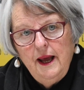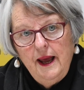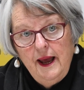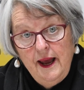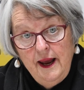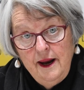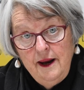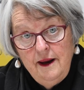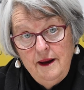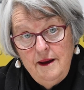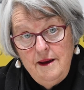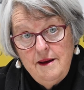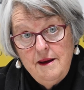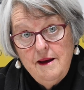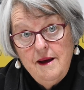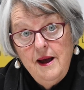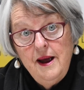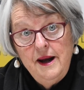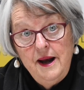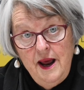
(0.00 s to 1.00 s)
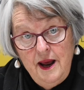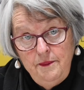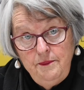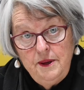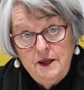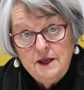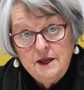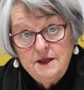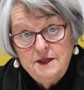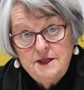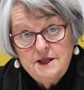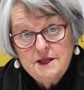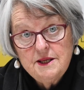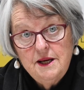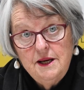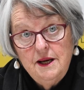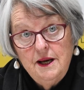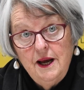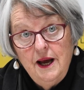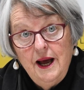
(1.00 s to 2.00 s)
Anger and
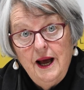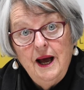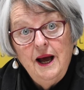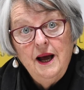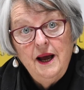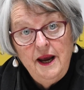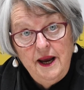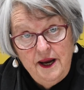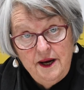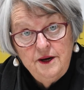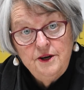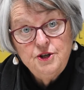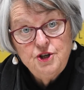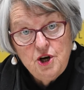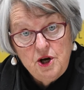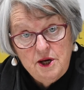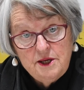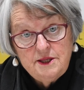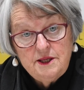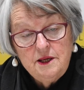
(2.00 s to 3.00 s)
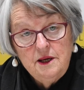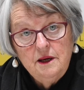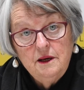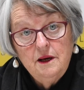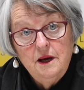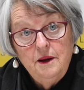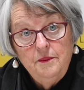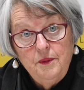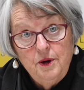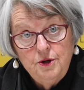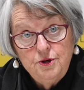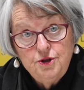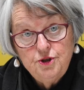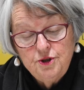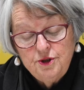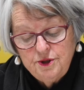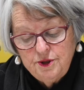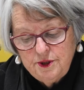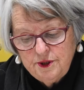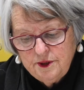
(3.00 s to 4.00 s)
happiness are energizing
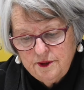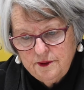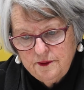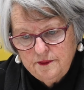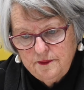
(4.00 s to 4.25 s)
emotions.